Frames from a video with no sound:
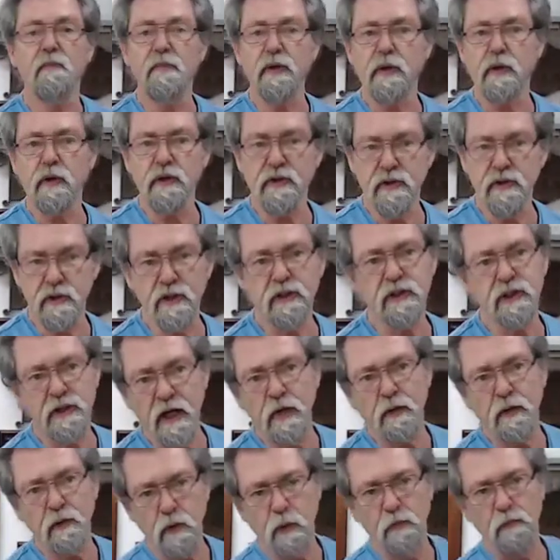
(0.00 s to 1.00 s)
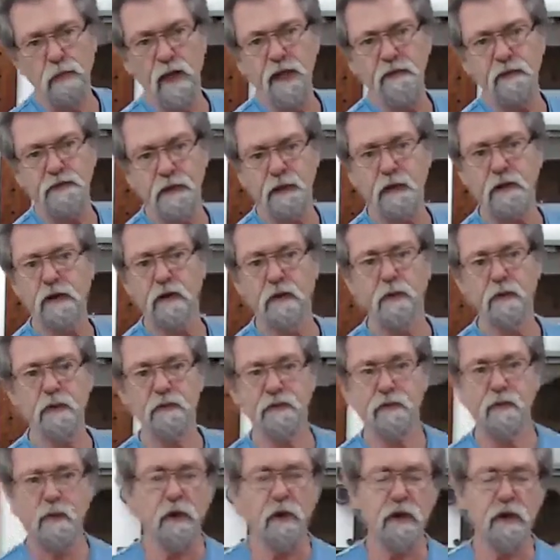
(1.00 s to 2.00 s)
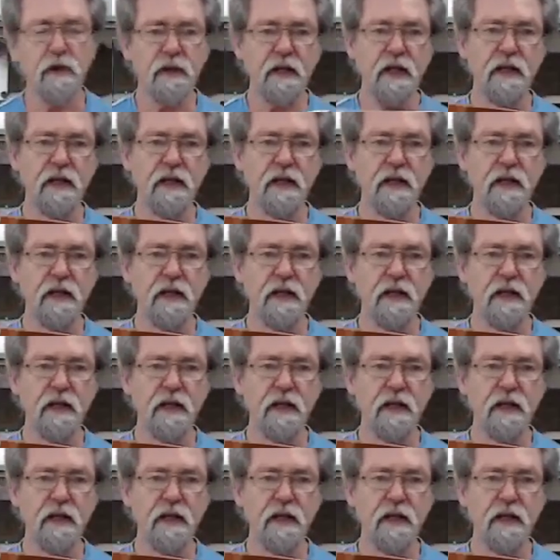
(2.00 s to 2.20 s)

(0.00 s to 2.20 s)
because the show will benefit a little bit for it.